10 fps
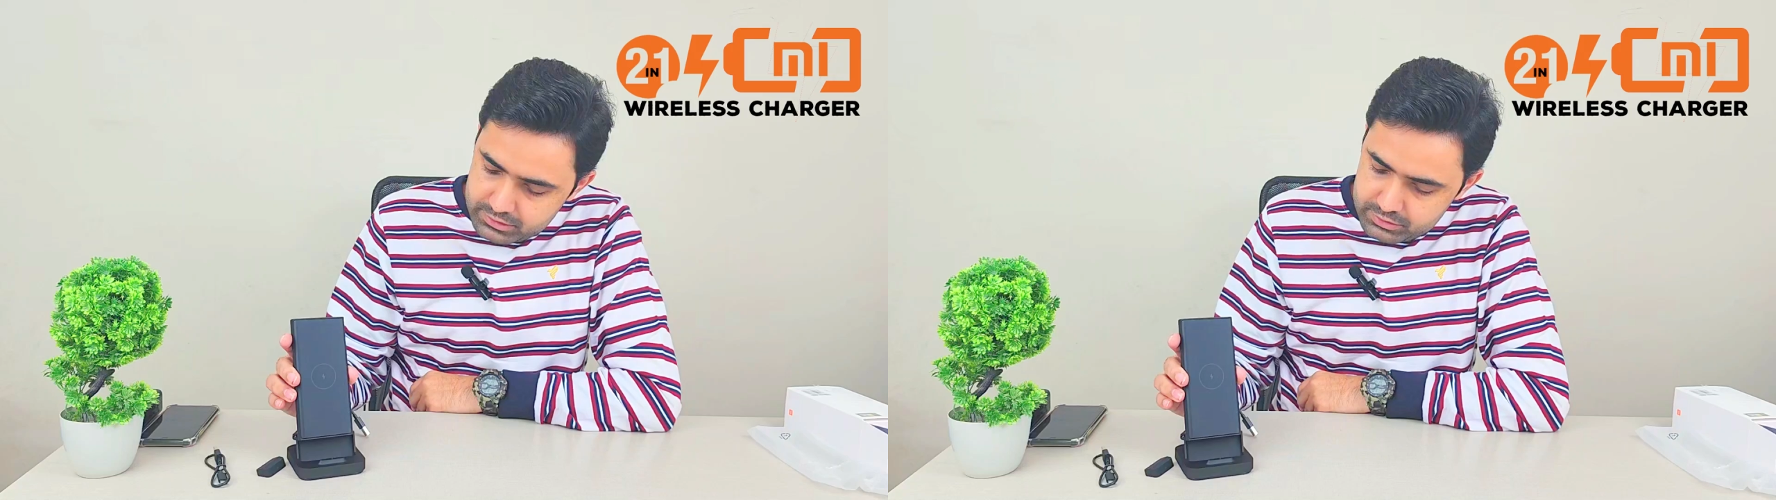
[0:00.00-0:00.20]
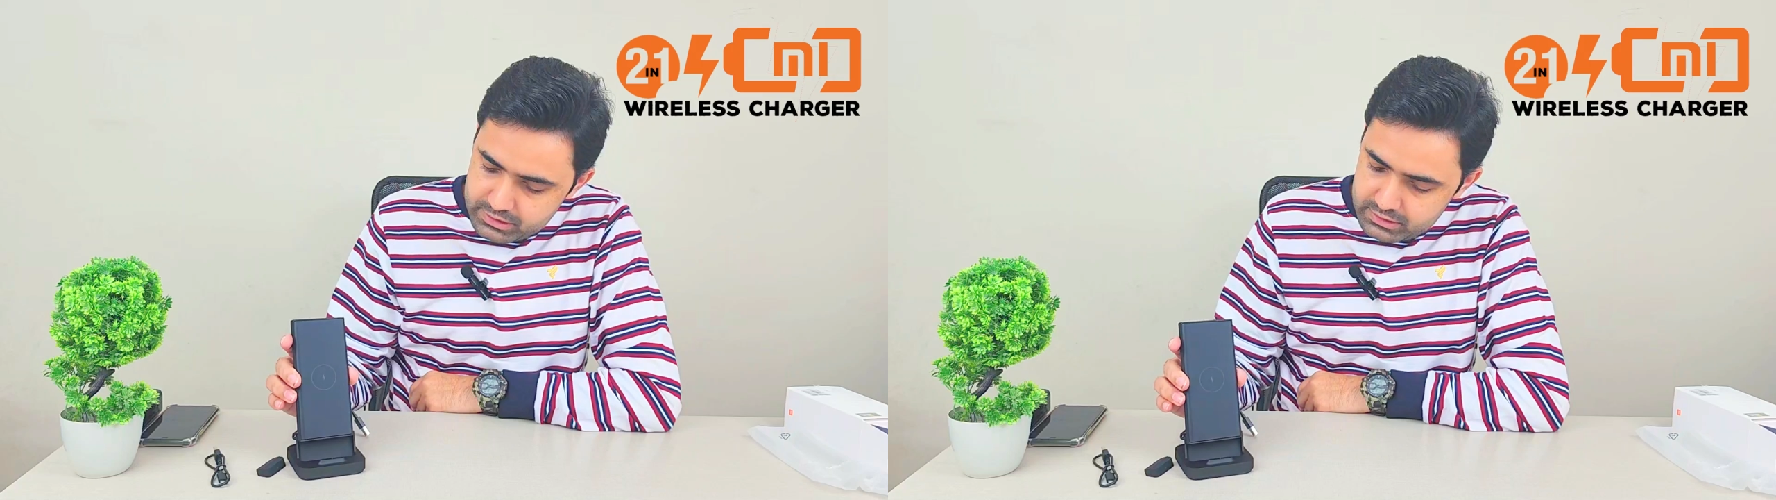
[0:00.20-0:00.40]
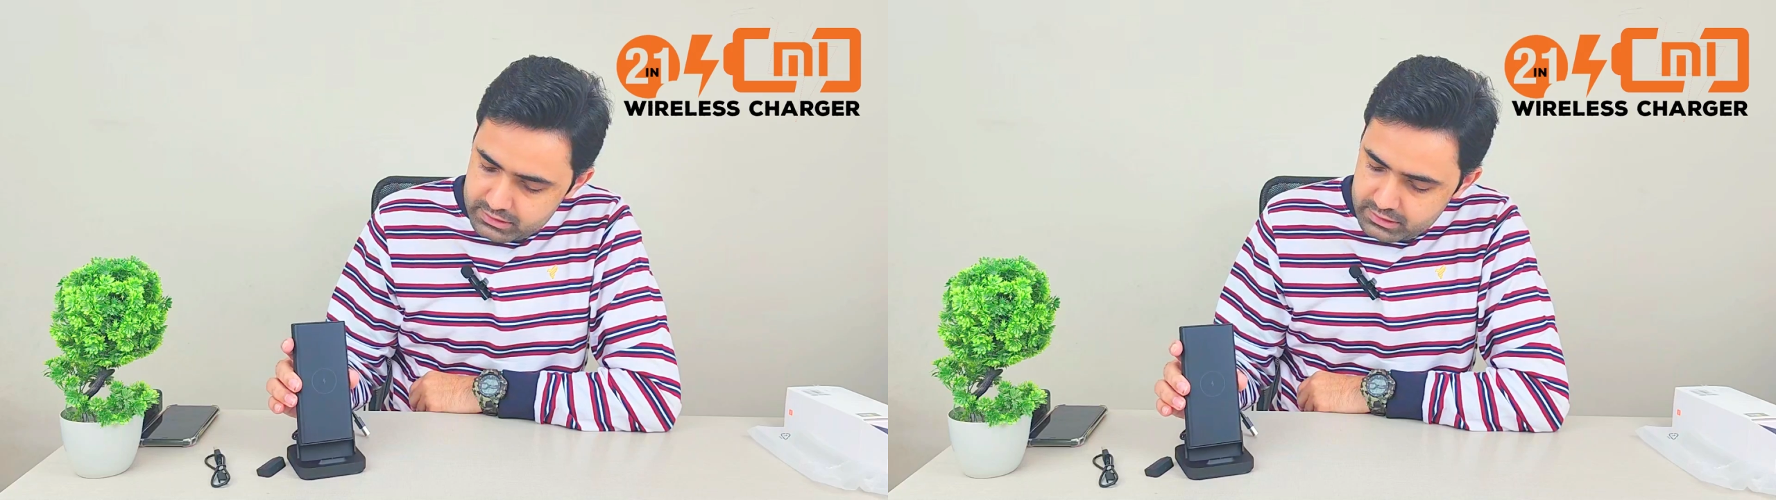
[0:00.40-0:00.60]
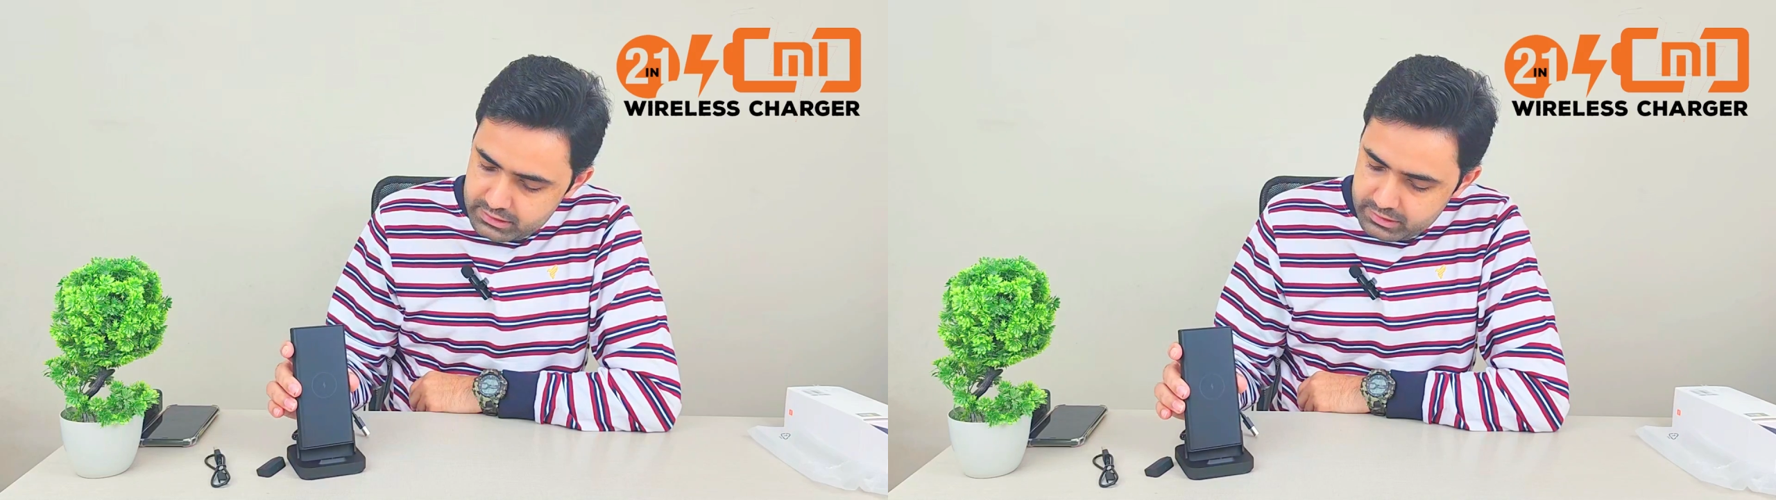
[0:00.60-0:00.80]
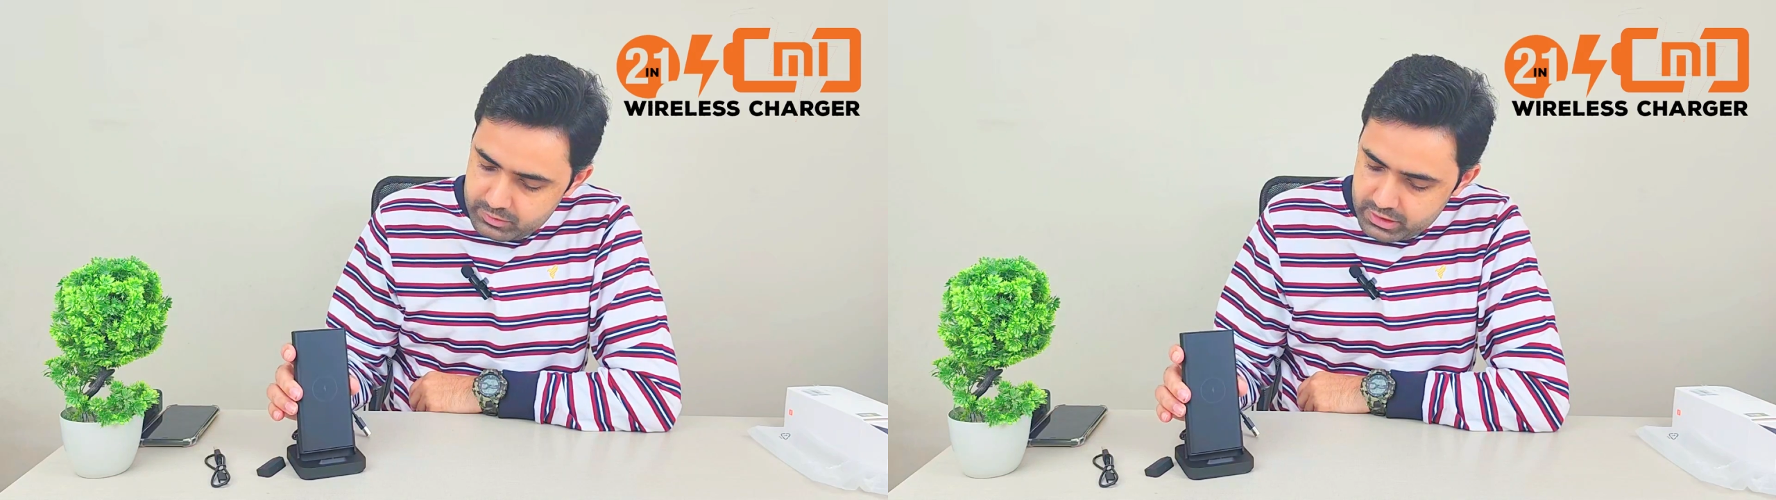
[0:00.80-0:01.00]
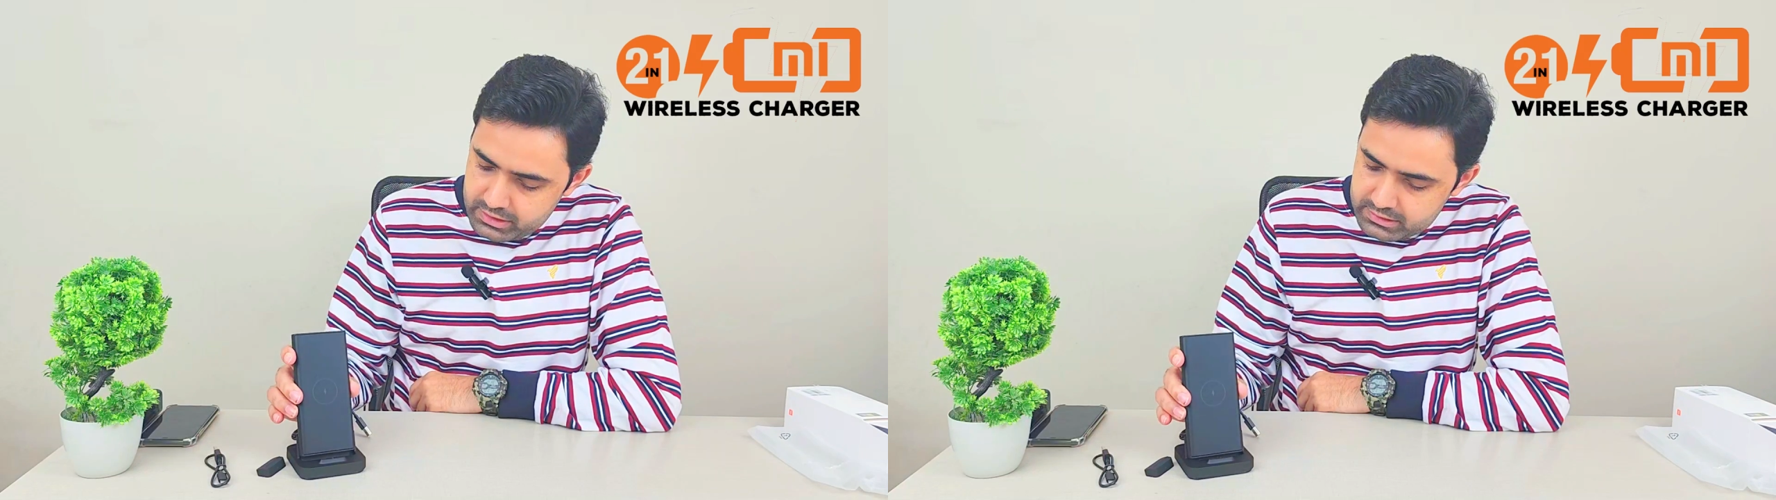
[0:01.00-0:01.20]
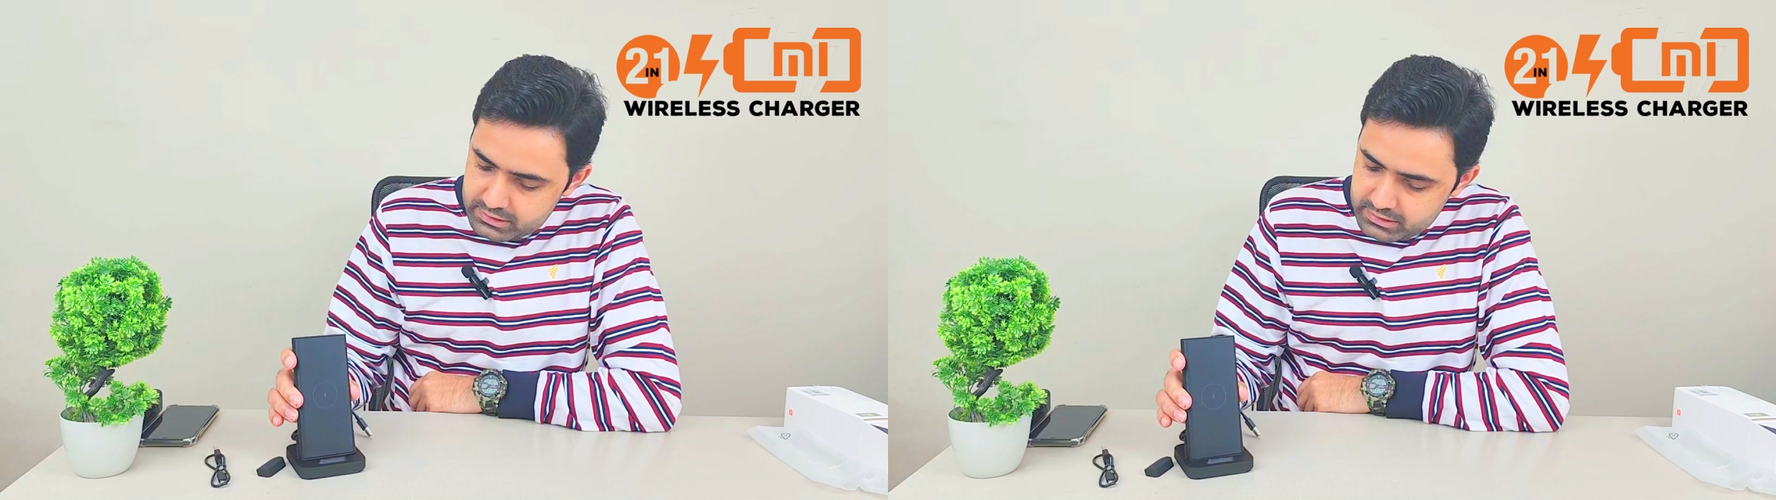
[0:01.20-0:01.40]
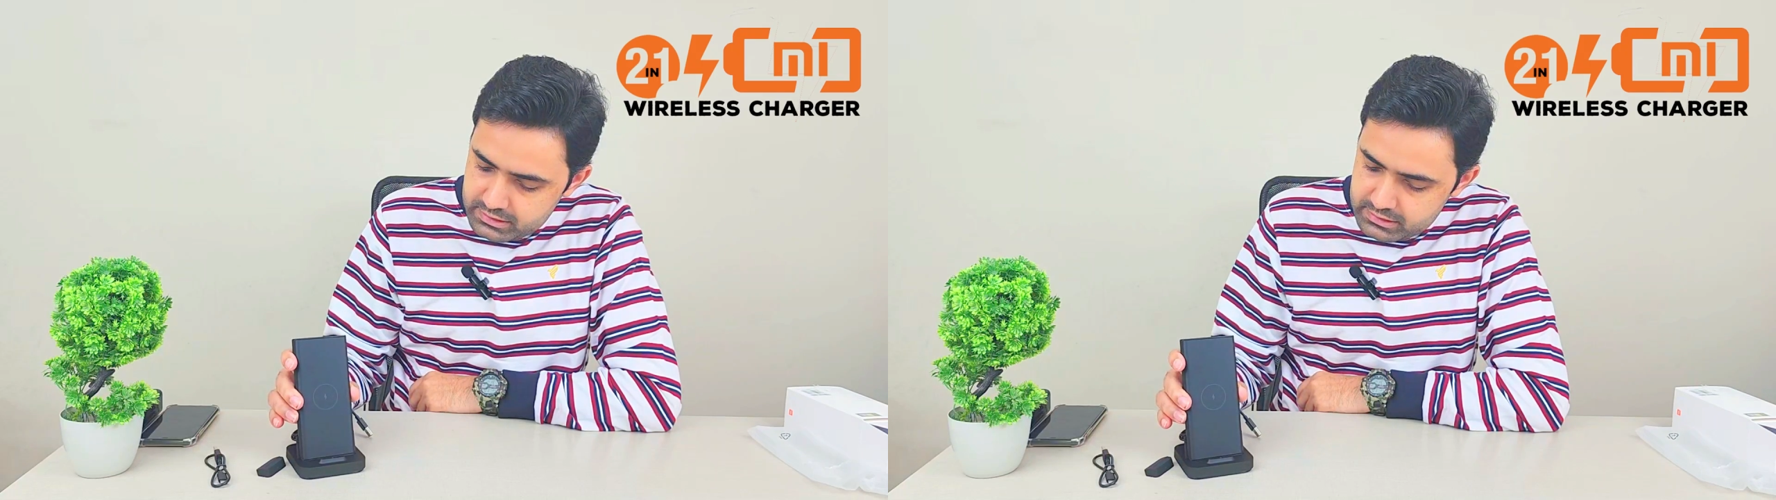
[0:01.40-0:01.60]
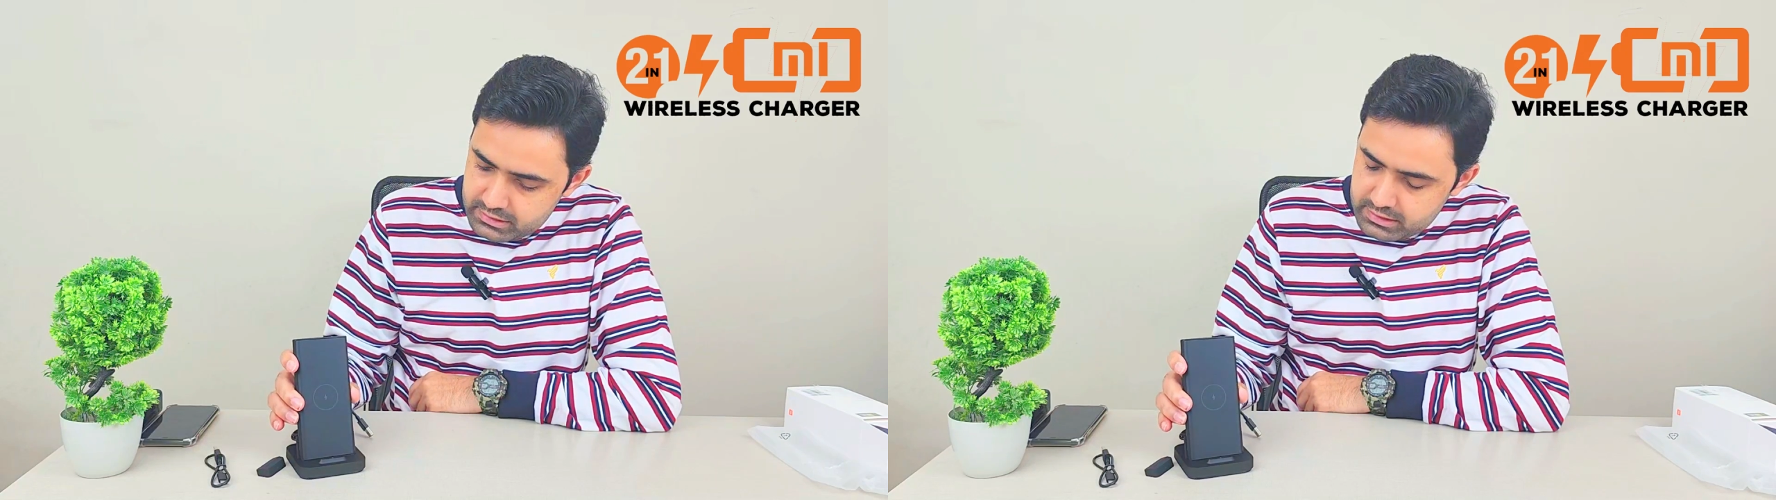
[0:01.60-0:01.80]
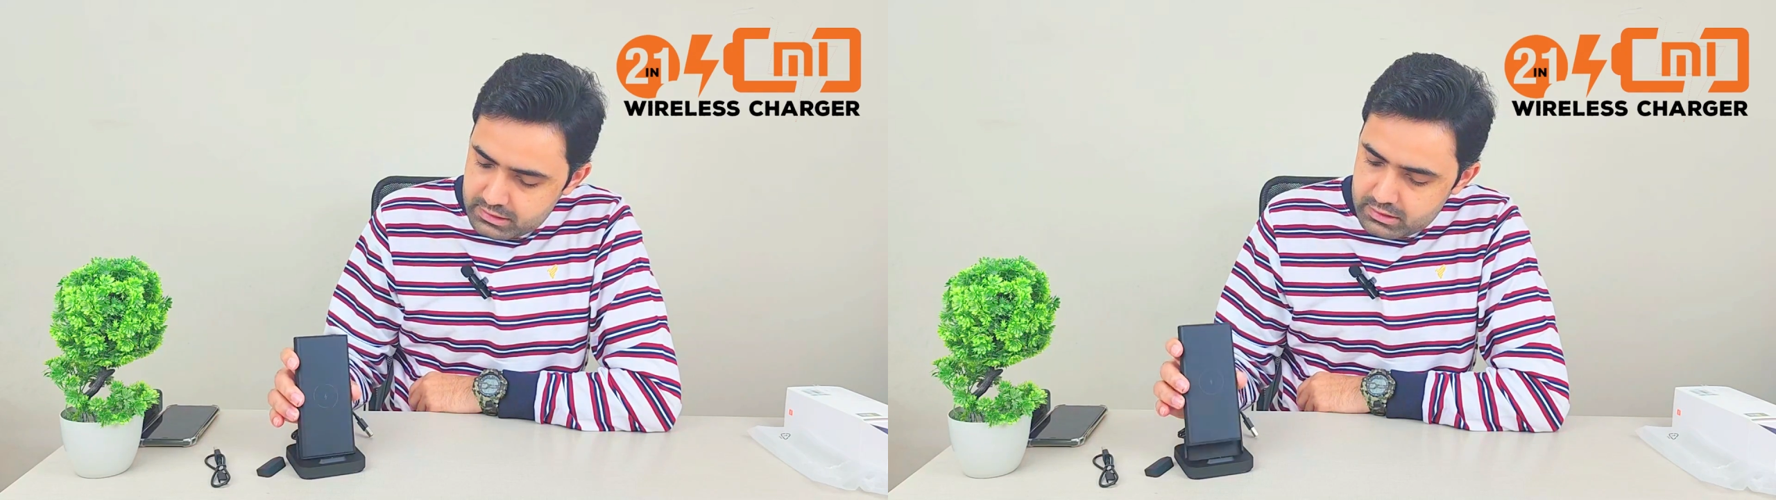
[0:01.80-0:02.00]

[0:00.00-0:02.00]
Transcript: using it in a wireless charging stand,